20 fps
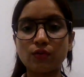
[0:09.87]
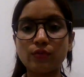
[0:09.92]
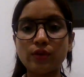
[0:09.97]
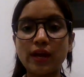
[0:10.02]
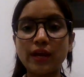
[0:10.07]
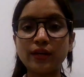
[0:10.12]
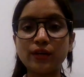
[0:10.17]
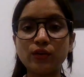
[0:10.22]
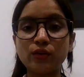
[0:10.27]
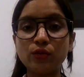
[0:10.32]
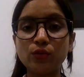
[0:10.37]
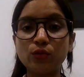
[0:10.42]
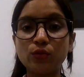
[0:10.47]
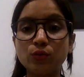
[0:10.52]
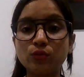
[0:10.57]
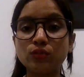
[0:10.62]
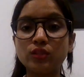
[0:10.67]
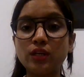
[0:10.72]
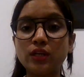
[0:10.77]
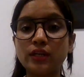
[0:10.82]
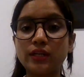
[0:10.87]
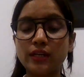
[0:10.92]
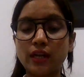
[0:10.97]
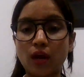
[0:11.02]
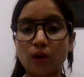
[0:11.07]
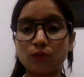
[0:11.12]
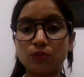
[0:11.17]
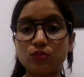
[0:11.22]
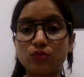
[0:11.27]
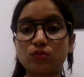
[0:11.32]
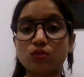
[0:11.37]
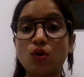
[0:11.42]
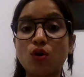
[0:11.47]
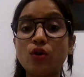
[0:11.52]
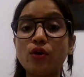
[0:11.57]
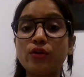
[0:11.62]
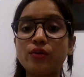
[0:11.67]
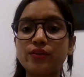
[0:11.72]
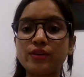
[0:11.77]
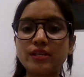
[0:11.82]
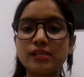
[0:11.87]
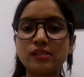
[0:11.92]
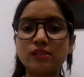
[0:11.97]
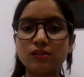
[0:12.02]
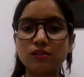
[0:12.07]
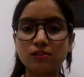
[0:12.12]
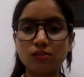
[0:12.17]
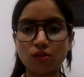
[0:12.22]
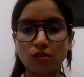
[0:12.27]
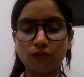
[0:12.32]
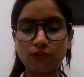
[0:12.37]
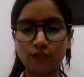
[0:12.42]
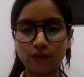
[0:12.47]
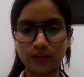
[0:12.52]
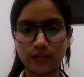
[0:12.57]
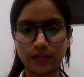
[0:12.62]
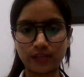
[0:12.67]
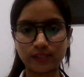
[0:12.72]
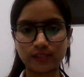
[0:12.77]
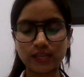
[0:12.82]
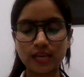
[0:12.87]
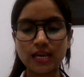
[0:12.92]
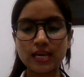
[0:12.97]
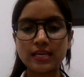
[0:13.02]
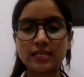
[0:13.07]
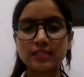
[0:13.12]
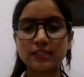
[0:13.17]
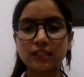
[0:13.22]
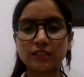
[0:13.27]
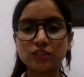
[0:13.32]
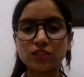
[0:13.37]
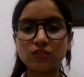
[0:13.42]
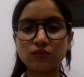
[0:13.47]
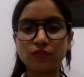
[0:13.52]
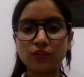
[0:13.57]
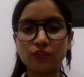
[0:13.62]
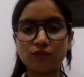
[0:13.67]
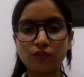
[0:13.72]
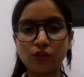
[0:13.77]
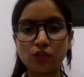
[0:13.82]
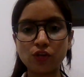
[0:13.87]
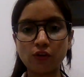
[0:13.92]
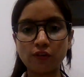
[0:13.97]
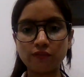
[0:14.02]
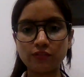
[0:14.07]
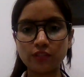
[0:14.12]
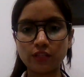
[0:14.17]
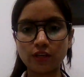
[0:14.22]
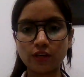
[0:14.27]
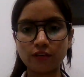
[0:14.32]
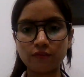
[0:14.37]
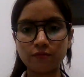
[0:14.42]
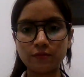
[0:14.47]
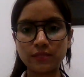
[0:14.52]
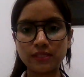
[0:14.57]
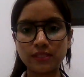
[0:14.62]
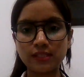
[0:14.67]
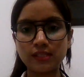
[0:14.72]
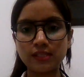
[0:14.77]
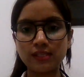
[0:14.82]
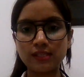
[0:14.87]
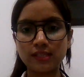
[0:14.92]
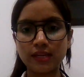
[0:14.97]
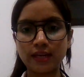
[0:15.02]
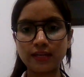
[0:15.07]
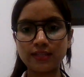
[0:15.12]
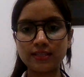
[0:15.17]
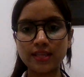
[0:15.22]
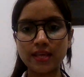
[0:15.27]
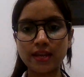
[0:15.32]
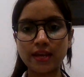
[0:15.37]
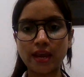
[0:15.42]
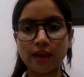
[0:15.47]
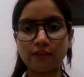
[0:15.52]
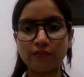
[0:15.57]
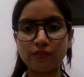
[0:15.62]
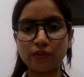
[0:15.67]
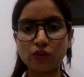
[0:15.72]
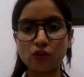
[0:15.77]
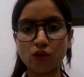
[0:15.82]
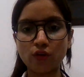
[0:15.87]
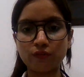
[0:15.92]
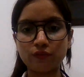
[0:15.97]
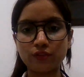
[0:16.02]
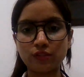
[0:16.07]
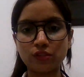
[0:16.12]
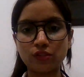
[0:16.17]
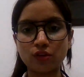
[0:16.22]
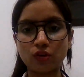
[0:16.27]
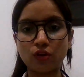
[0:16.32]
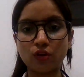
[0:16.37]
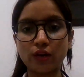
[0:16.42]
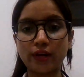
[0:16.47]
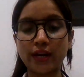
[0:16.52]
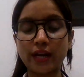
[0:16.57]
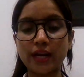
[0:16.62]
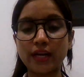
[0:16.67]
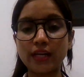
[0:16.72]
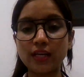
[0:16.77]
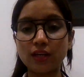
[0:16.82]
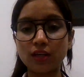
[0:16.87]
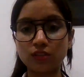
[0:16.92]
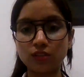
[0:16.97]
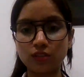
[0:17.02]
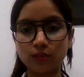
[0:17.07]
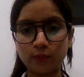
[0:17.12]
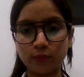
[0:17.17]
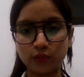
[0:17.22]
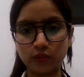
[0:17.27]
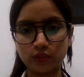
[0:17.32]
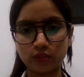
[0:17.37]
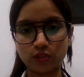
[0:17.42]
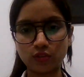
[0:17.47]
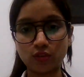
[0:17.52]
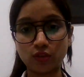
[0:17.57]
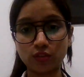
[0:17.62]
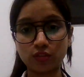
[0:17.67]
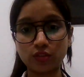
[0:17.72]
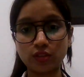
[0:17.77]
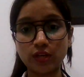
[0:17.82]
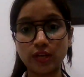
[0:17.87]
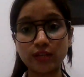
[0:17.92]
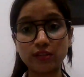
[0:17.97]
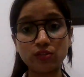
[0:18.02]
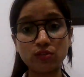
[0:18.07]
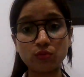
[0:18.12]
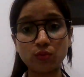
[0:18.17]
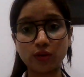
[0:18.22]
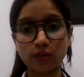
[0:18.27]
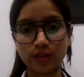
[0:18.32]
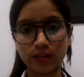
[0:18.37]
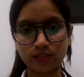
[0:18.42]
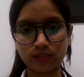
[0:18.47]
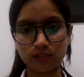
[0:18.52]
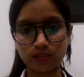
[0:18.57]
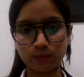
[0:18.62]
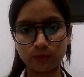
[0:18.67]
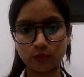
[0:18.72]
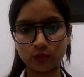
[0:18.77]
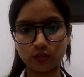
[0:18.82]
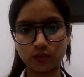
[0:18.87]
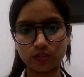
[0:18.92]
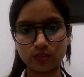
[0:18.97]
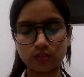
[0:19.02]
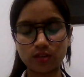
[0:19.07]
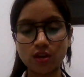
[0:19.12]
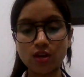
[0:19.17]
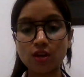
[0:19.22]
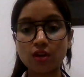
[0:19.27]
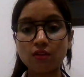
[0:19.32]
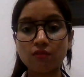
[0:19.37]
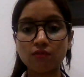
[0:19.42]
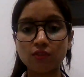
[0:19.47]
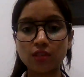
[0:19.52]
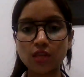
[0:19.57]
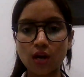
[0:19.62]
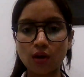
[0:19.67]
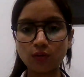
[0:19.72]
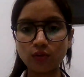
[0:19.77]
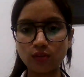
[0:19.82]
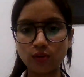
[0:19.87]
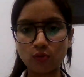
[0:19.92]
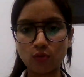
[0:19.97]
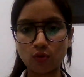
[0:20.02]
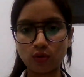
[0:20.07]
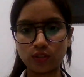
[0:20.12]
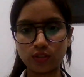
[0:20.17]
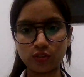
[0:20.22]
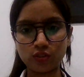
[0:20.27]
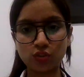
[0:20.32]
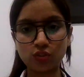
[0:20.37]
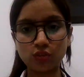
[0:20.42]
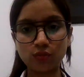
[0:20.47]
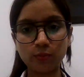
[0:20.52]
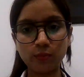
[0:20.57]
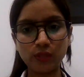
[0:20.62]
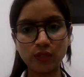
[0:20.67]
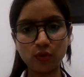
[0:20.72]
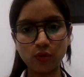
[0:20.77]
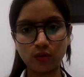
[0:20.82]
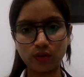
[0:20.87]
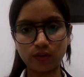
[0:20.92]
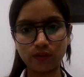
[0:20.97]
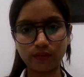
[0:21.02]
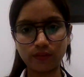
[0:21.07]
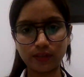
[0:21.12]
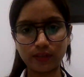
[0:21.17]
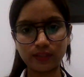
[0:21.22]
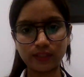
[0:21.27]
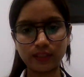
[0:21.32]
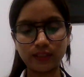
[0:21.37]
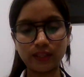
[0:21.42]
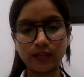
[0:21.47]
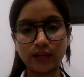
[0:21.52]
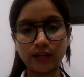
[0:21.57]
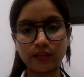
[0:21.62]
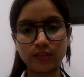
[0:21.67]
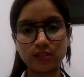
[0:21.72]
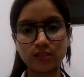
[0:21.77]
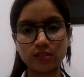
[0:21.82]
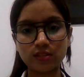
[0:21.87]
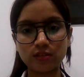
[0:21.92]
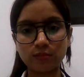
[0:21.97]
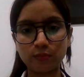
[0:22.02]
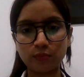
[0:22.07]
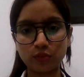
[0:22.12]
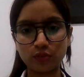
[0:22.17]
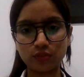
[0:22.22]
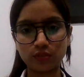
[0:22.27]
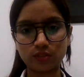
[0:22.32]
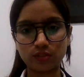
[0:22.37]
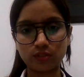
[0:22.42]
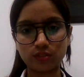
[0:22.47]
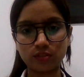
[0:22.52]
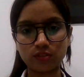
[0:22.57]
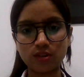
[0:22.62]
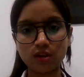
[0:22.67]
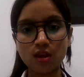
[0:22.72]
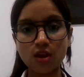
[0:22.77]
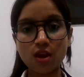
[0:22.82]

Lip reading: Right to know the grounds or reasons of arrest. Section 50 of CRPC states that every officer or any other person authorized to arrest a person without a warrant should be notified that the arrested person